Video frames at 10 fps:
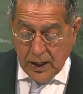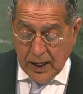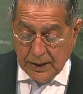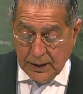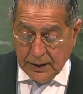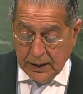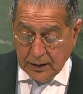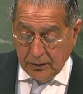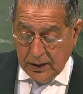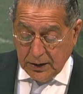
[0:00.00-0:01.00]
and in the
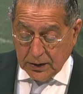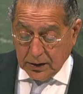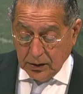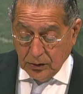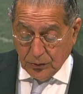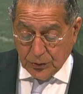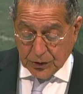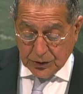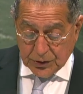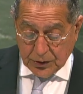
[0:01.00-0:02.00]
agreed
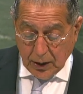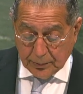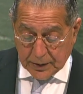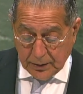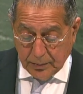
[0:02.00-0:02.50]
conclusions adopted